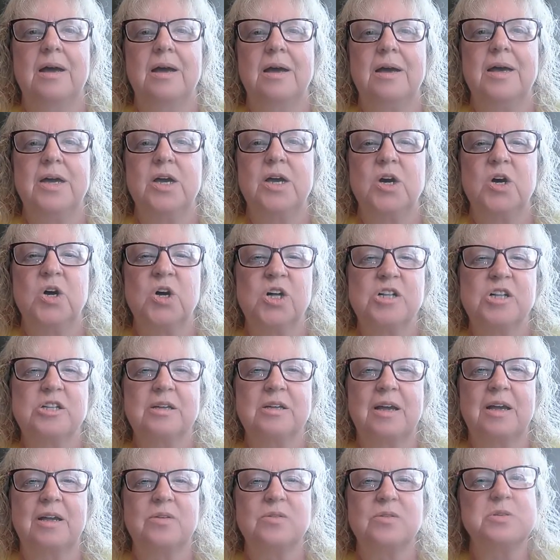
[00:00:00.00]
Hi all,
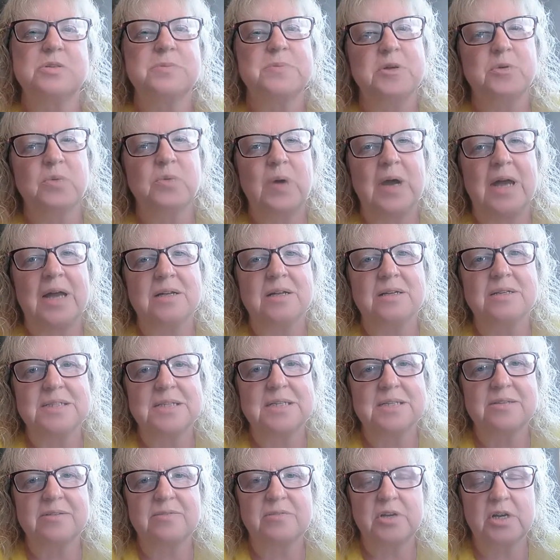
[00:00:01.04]
I know it's been a while
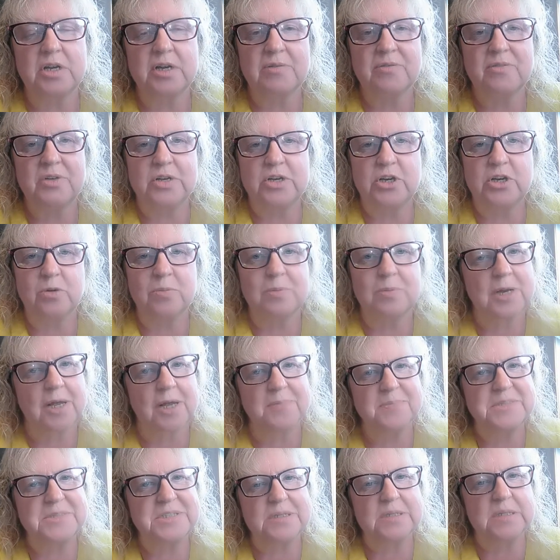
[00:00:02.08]
since I've done a video, but
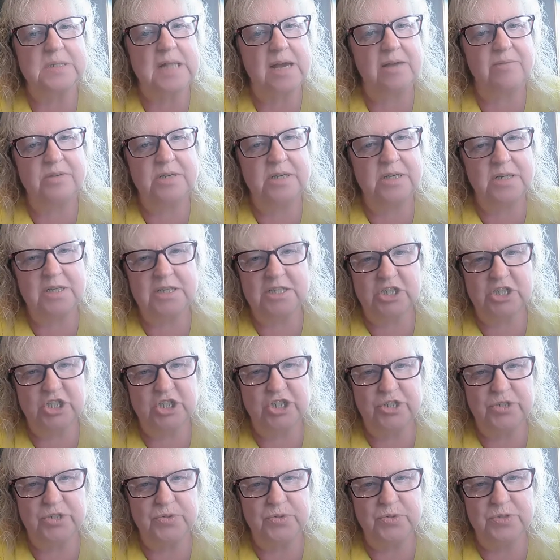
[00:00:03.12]
I'm still having
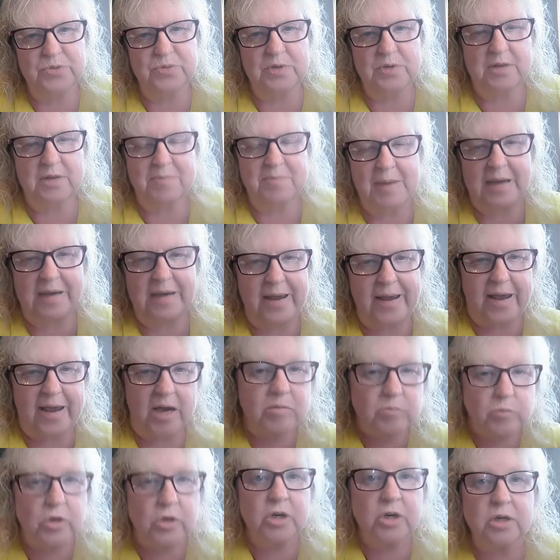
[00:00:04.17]
issues with my
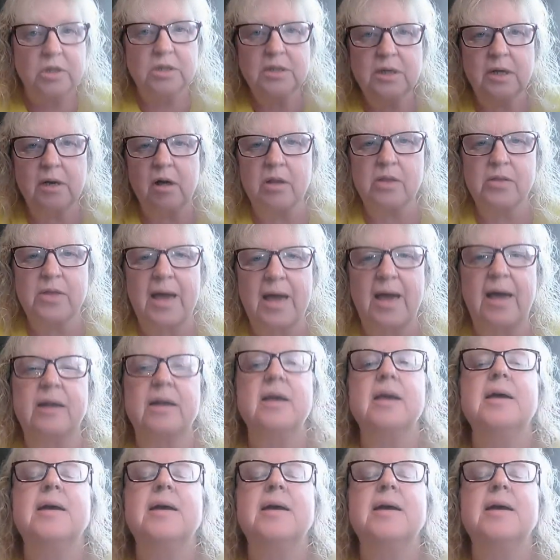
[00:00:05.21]
camera and all that.